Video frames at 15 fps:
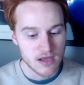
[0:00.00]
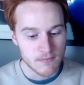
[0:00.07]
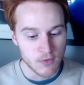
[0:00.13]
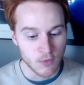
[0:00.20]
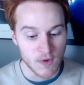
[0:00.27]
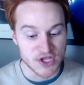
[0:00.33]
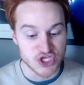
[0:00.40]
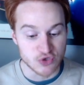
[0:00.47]
But
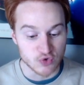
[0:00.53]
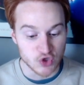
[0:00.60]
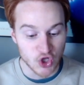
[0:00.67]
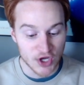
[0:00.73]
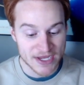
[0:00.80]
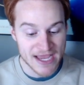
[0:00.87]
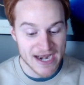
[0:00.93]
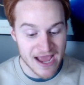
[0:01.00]
when you
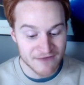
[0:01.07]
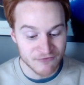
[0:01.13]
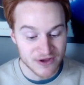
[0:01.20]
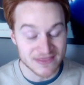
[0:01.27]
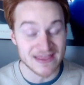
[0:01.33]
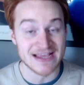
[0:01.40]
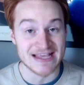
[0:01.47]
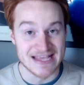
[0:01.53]
look at
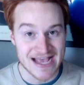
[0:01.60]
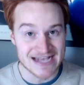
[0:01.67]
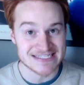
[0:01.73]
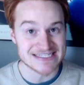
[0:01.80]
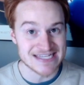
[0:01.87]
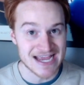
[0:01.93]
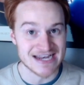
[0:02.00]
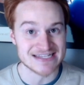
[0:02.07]
everything,
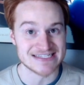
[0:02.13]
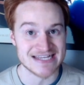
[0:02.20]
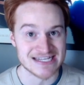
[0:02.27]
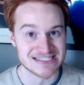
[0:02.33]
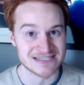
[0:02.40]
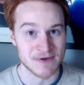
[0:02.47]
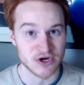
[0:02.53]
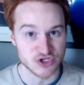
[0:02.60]
yes, Tennessee
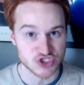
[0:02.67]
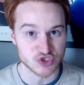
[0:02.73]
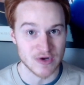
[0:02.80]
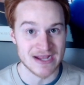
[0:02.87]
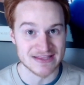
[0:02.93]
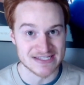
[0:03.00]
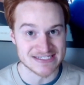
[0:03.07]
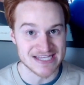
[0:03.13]
has the better
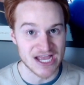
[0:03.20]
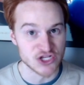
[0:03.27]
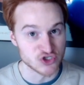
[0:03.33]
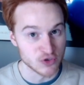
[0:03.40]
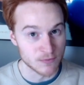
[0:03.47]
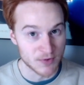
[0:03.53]
strength of schedule,